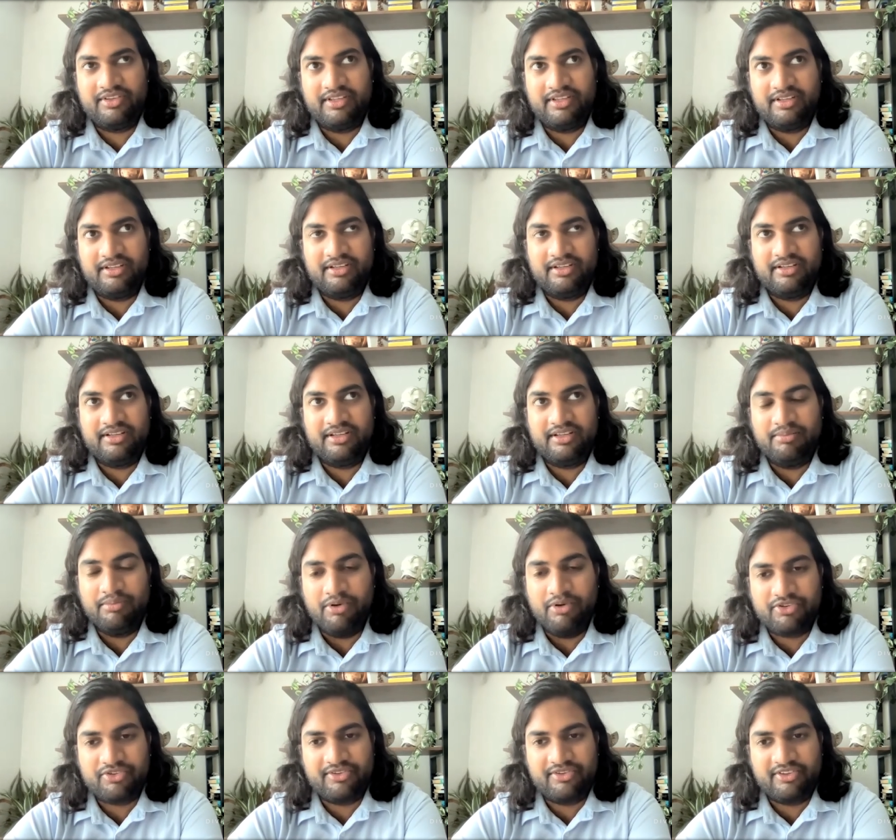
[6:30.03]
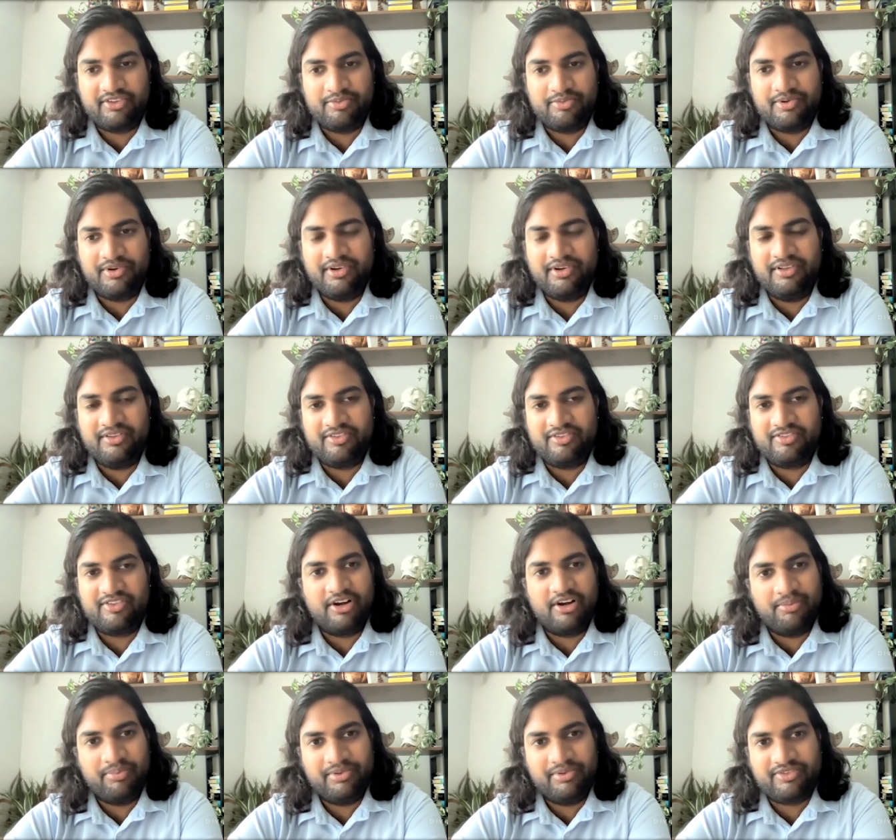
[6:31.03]
to the emotional experience is
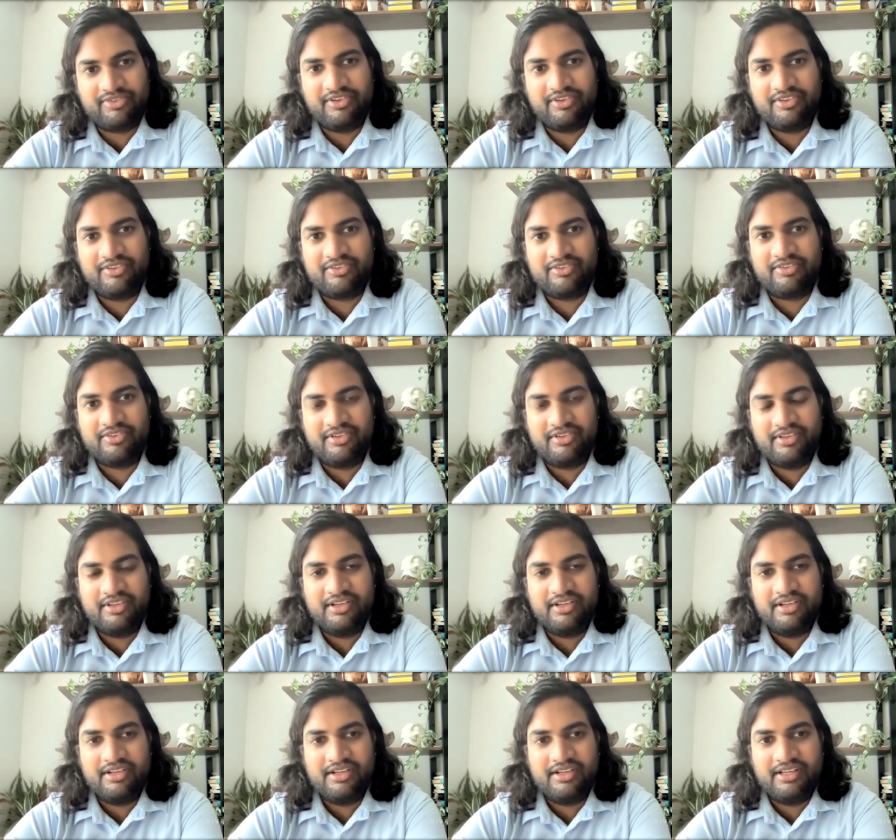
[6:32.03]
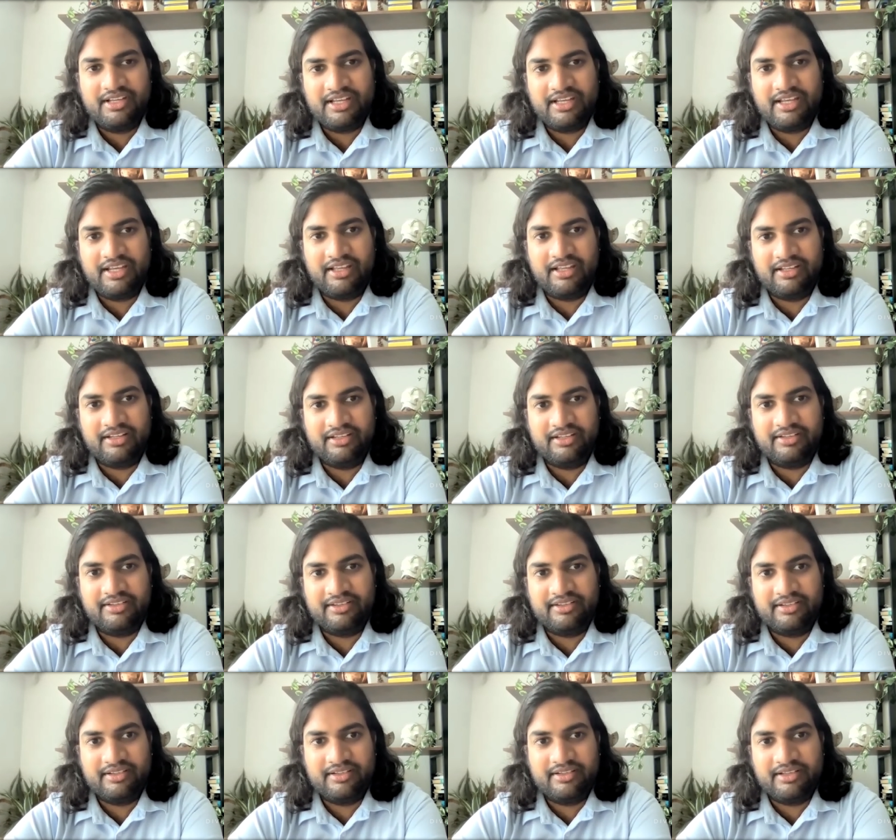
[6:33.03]
helplessness. And
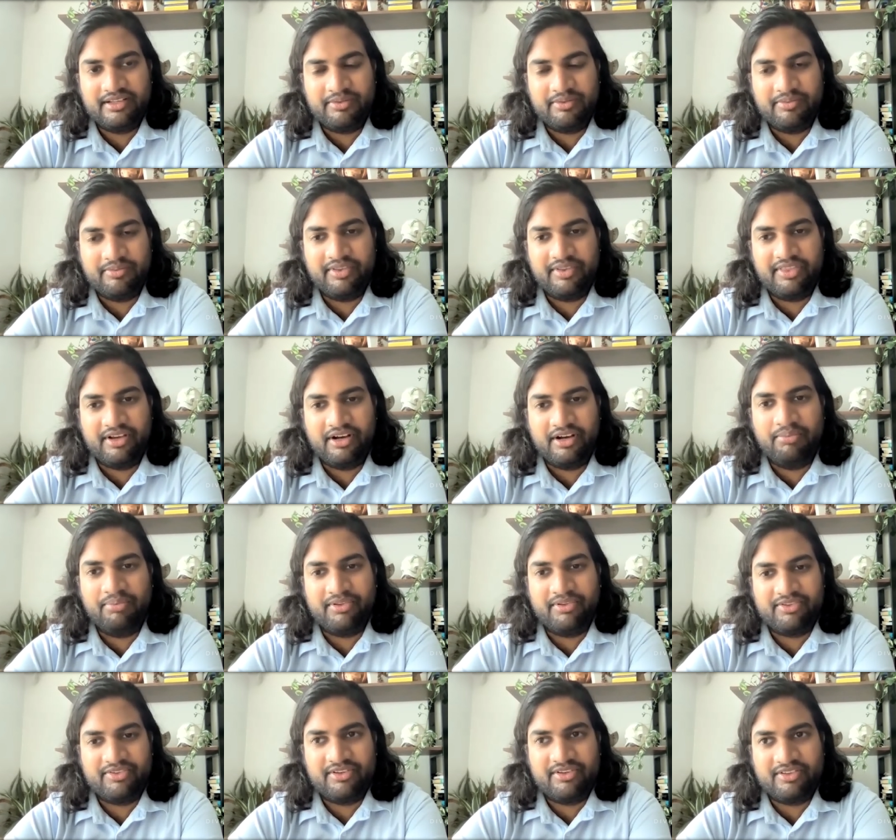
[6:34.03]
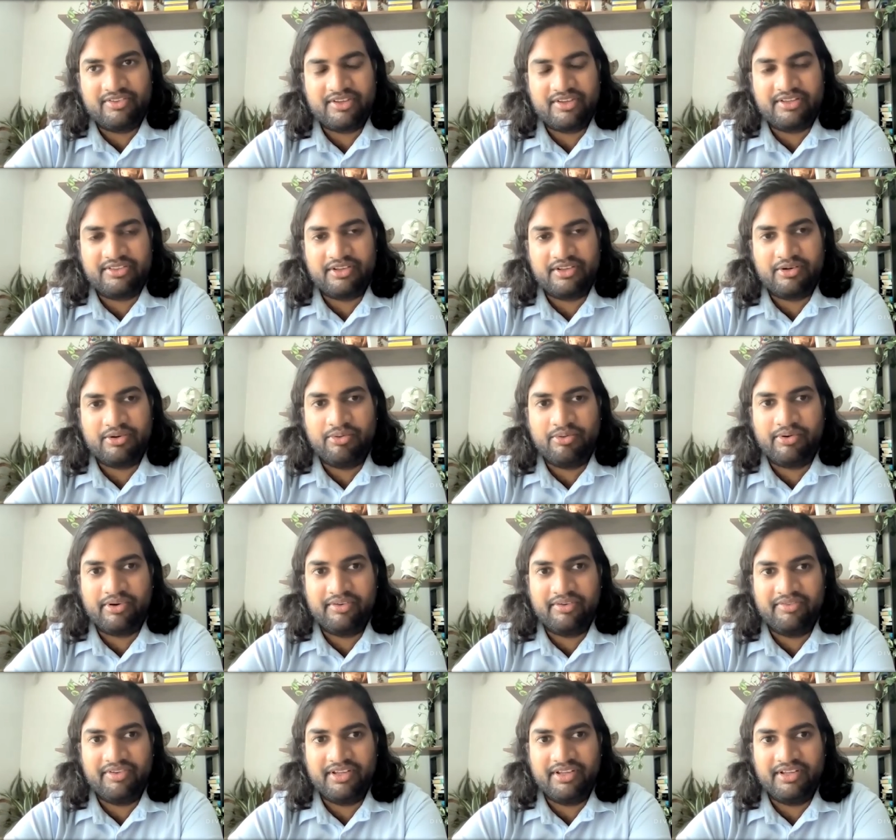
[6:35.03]
with helplessness at the
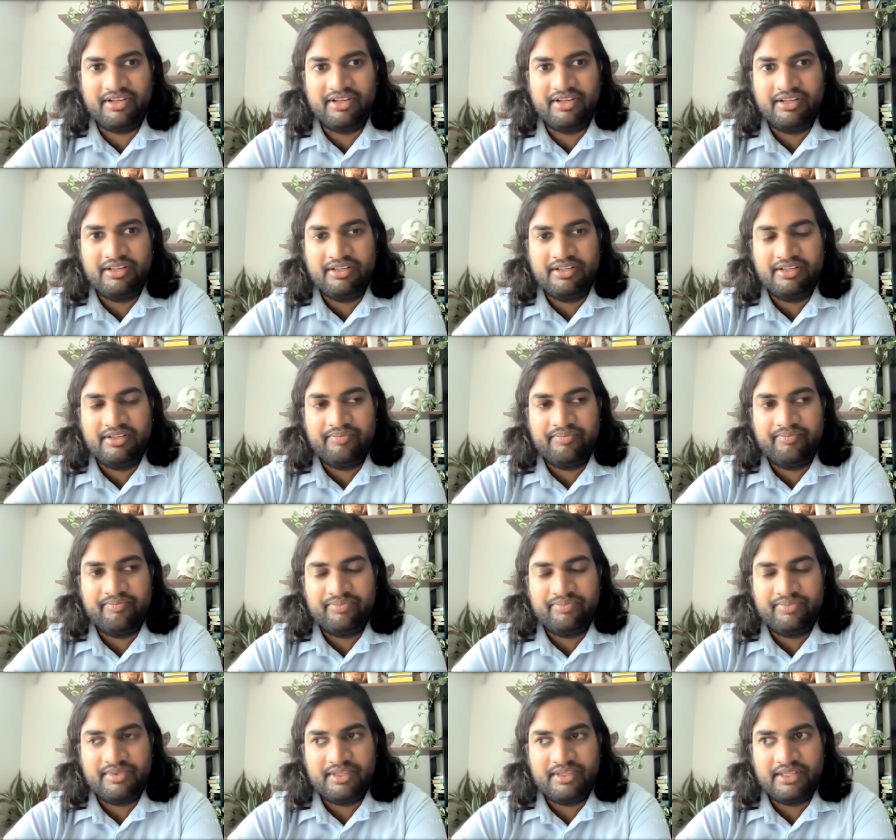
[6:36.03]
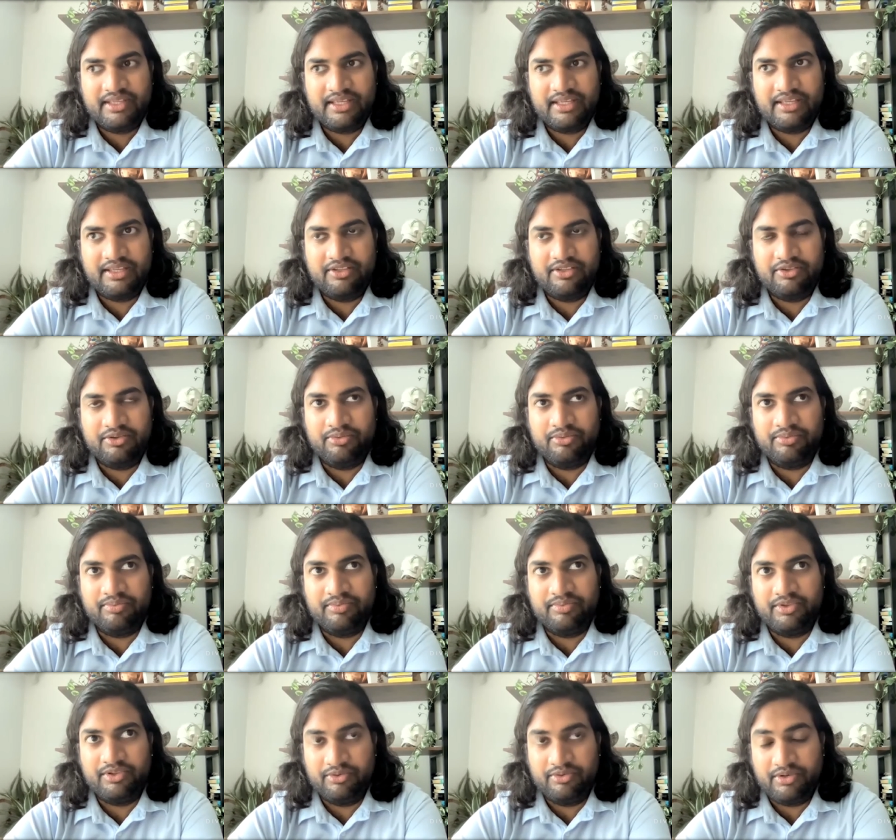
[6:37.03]
core of it,
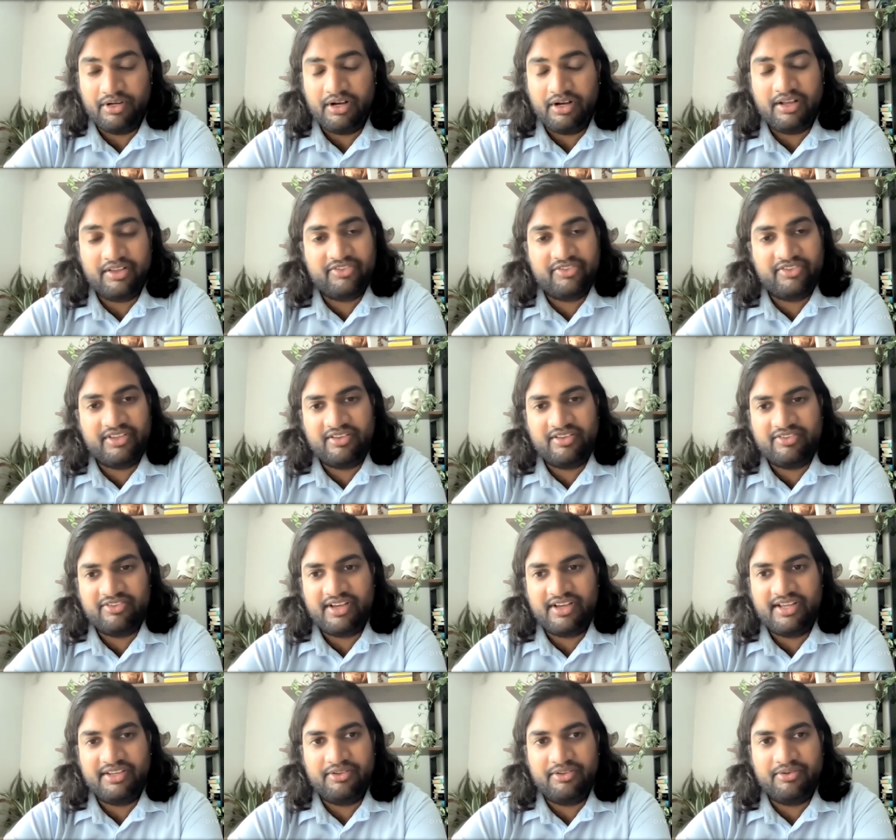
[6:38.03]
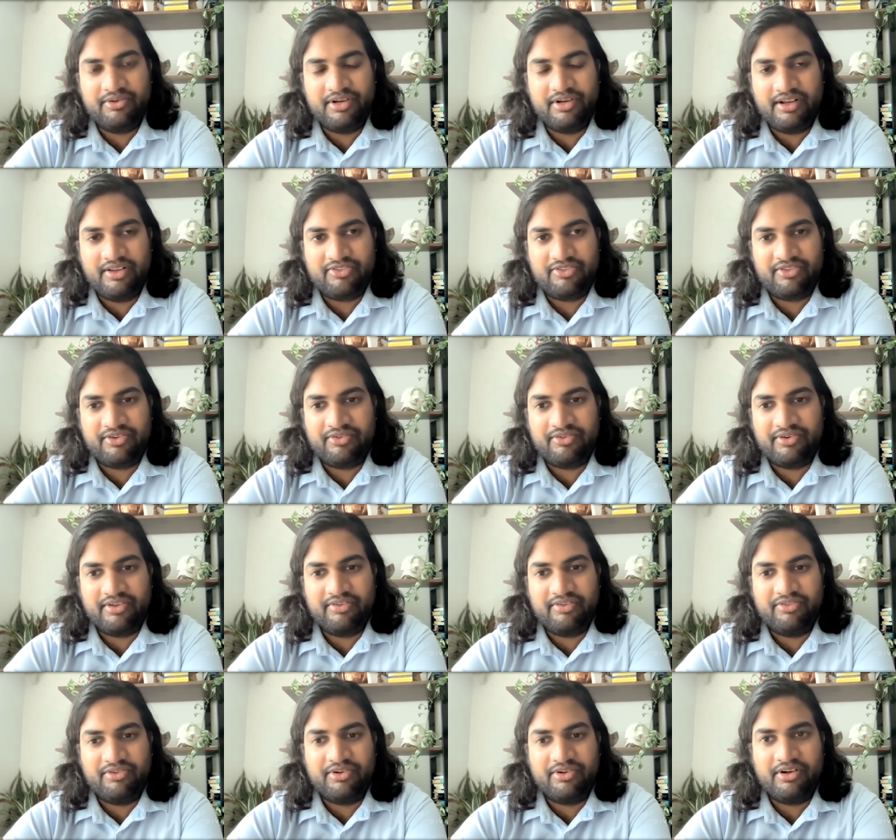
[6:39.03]
you cause the anxiety, you cause the
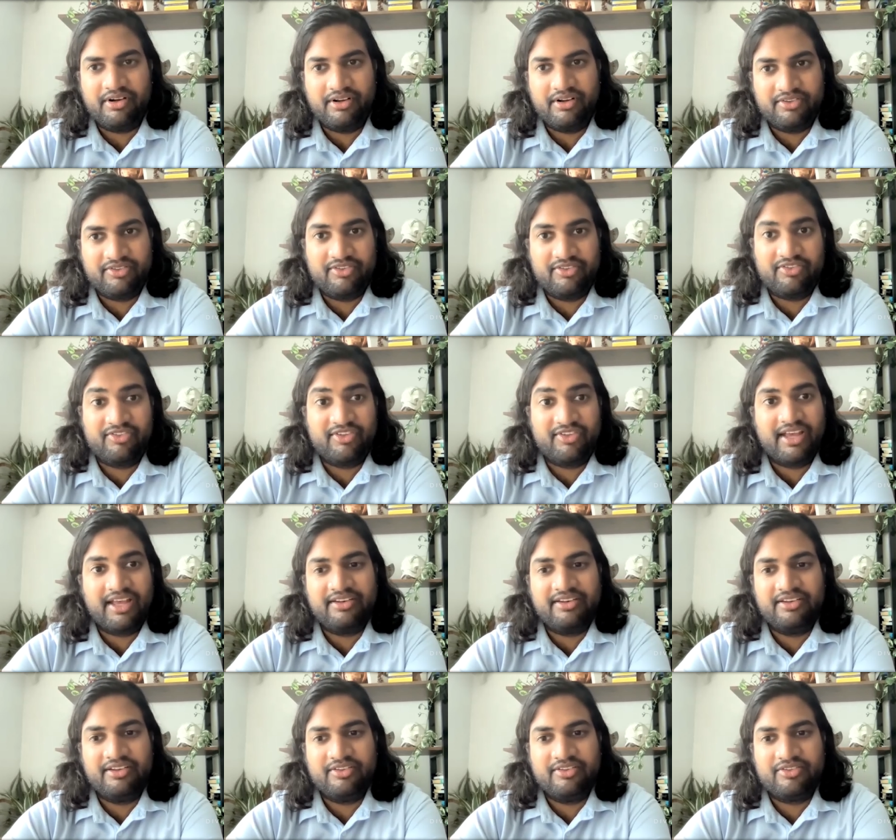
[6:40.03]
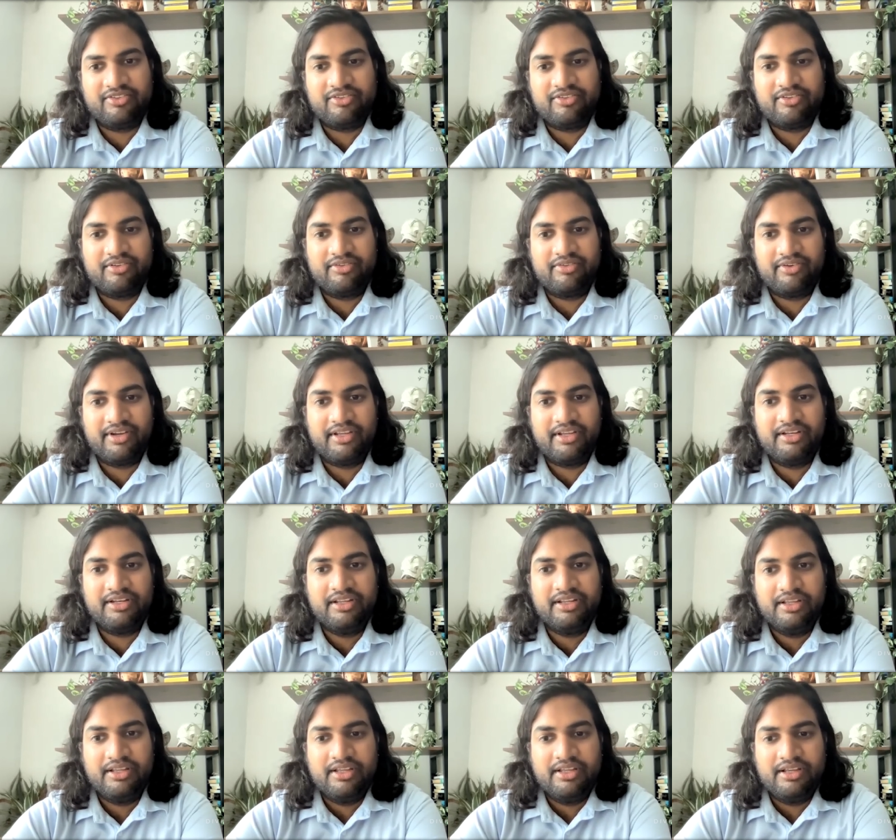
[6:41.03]
grief, you cause the sadness, right?
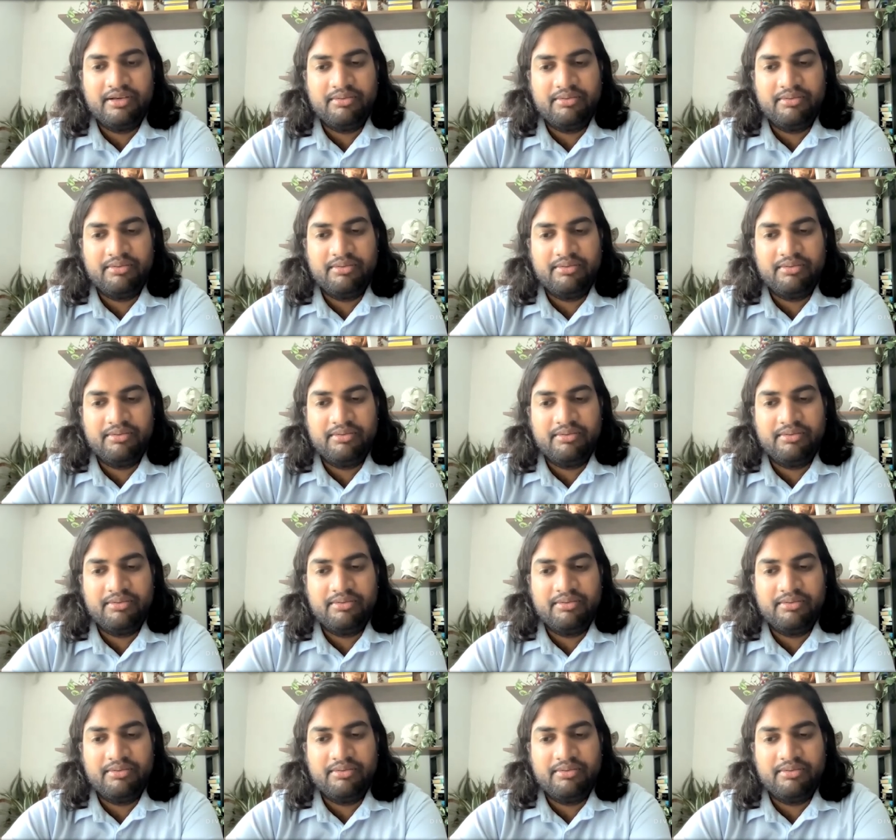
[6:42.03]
